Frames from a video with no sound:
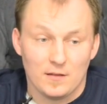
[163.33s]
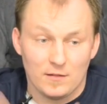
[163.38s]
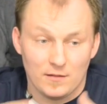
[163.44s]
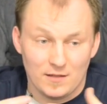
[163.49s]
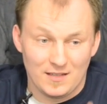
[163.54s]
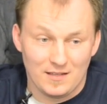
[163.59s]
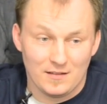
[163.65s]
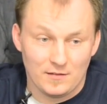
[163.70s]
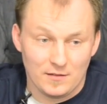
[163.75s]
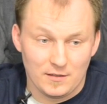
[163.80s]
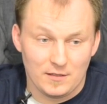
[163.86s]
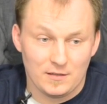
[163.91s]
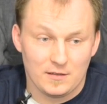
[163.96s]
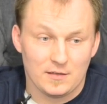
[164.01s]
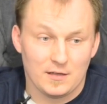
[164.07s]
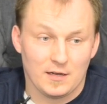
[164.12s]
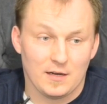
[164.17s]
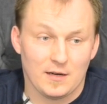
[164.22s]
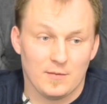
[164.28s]
kneeling
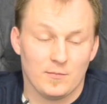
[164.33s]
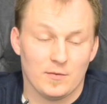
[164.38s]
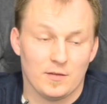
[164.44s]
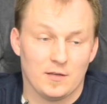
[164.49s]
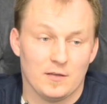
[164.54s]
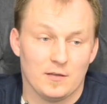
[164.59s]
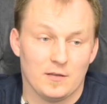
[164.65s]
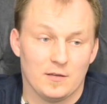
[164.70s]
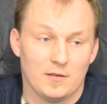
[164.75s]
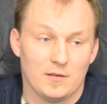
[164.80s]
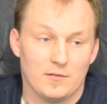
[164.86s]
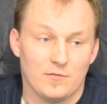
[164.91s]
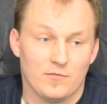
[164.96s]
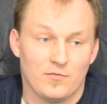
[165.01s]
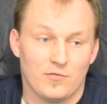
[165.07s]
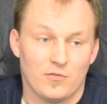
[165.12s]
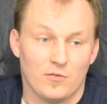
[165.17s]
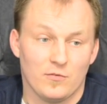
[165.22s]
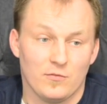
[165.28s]
um, in
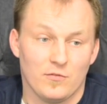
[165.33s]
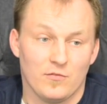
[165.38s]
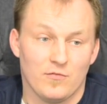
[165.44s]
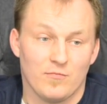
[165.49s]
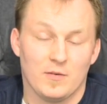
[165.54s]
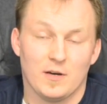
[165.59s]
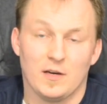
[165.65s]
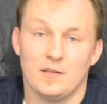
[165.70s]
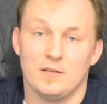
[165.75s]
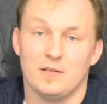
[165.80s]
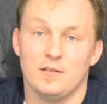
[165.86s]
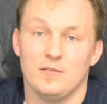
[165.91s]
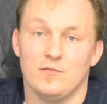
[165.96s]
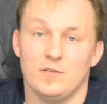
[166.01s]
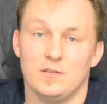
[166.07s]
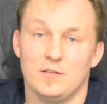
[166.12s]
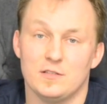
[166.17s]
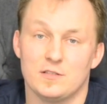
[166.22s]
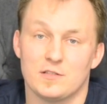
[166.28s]
front of my
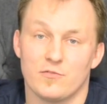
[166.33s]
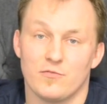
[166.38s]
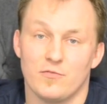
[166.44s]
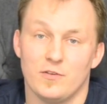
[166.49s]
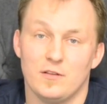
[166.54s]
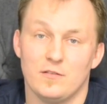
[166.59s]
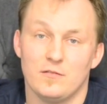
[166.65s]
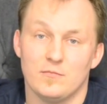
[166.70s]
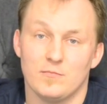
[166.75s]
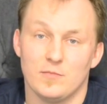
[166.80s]
TV screen